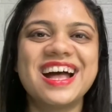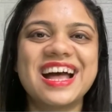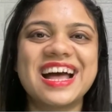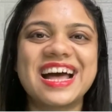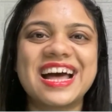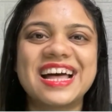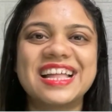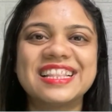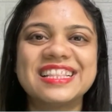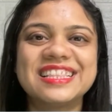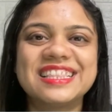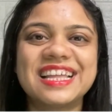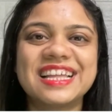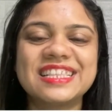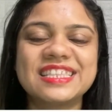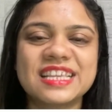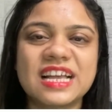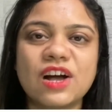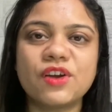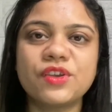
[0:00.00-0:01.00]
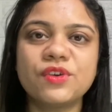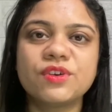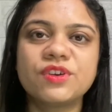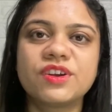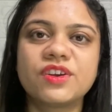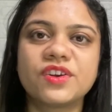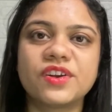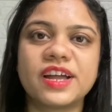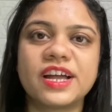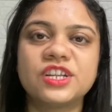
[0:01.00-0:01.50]
And that's how you
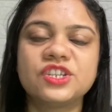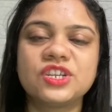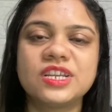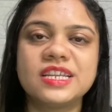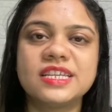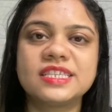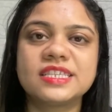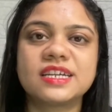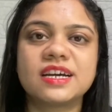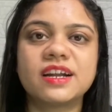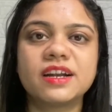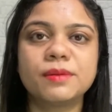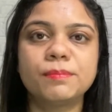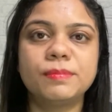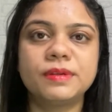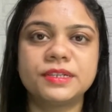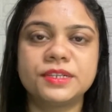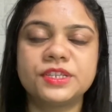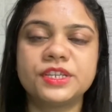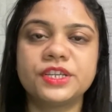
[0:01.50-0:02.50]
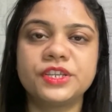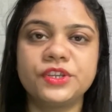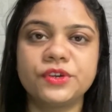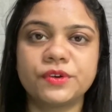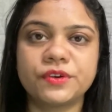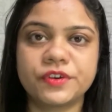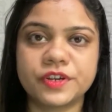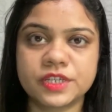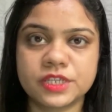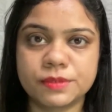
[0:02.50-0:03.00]
gradually start building your
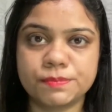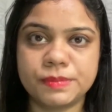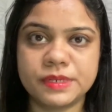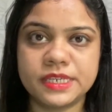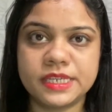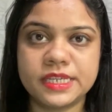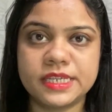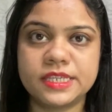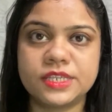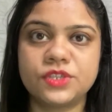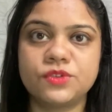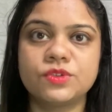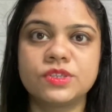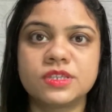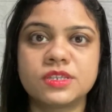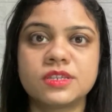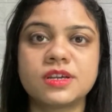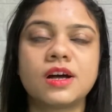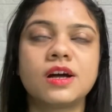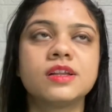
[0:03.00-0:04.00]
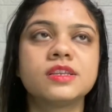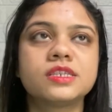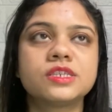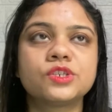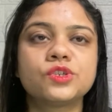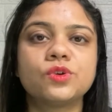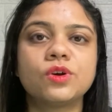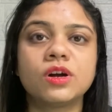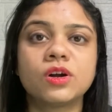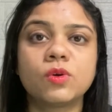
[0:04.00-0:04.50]
expertise. You start
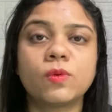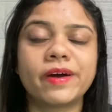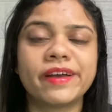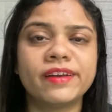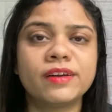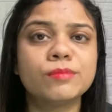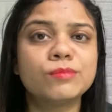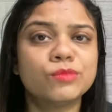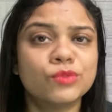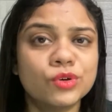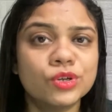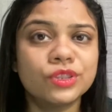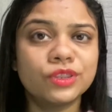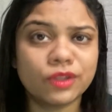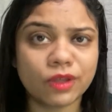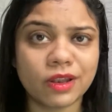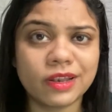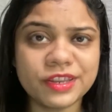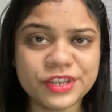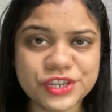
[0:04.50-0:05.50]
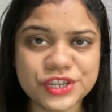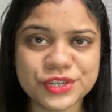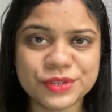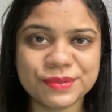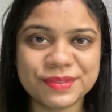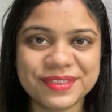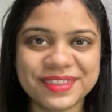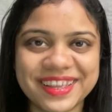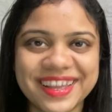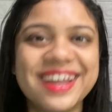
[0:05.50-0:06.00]
to acquire more knowledge
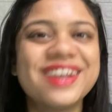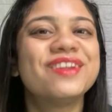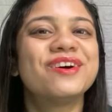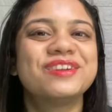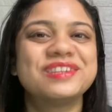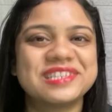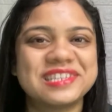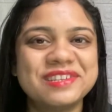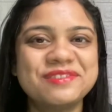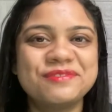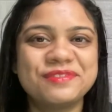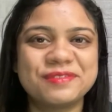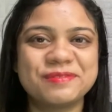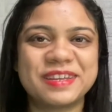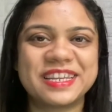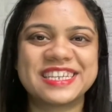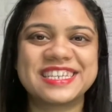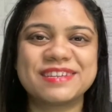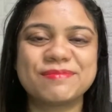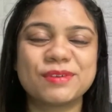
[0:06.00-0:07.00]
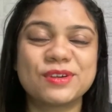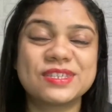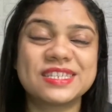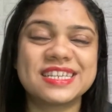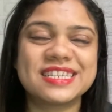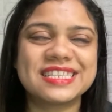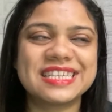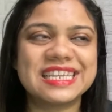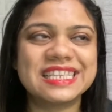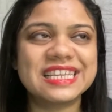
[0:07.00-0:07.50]
and not information, because I
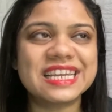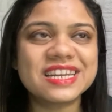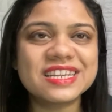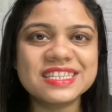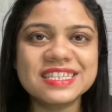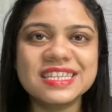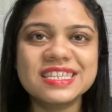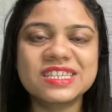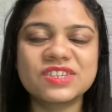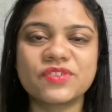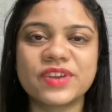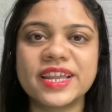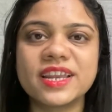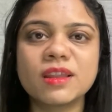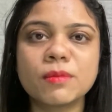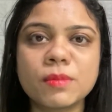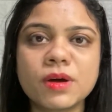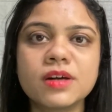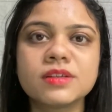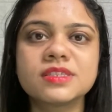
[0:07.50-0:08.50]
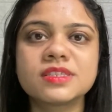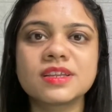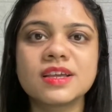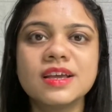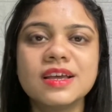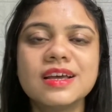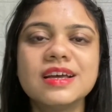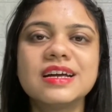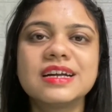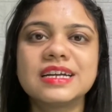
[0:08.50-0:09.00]
see there is this trend amongst
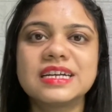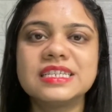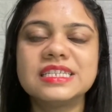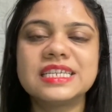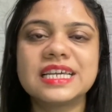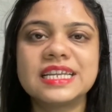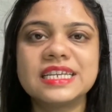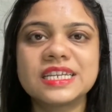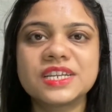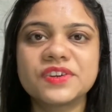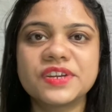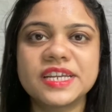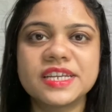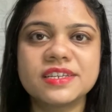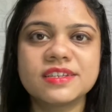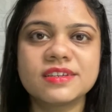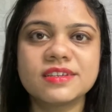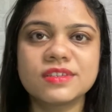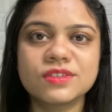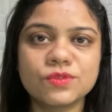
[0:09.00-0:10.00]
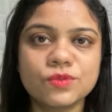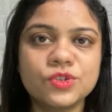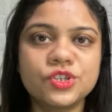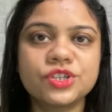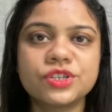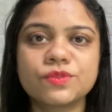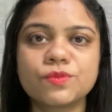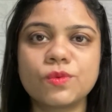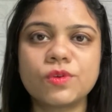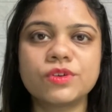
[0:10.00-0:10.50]
content creators who
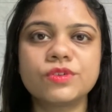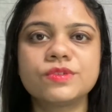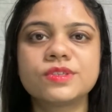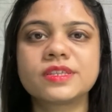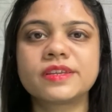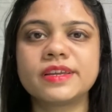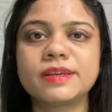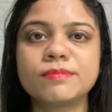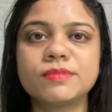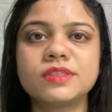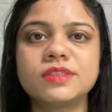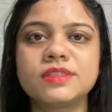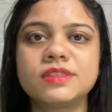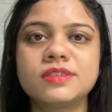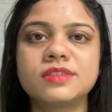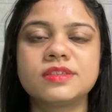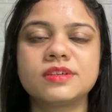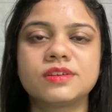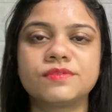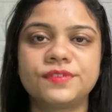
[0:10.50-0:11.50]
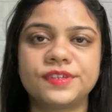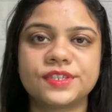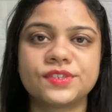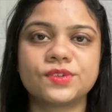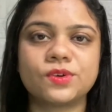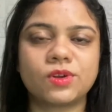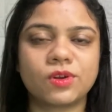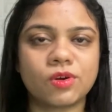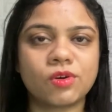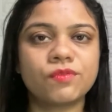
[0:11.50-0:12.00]
just want to skim the surface
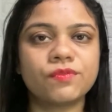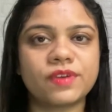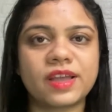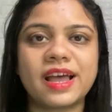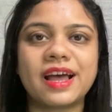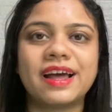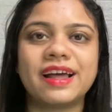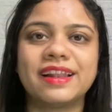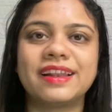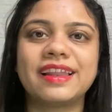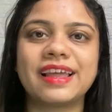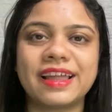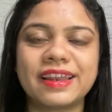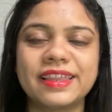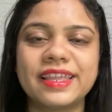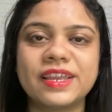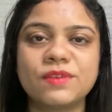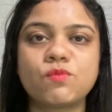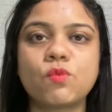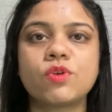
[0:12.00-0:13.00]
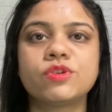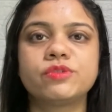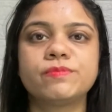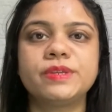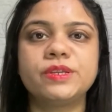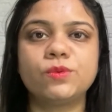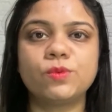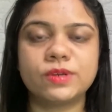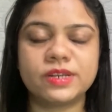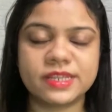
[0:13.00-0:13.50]
sort of and yet want to be
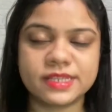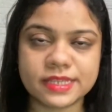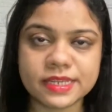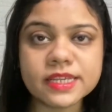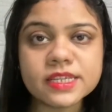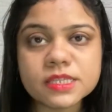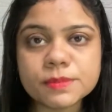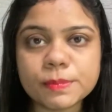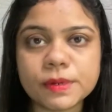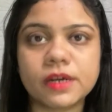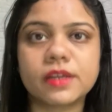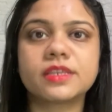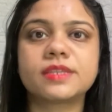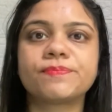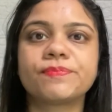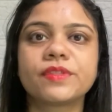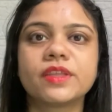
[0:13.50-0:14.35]
known as an expert.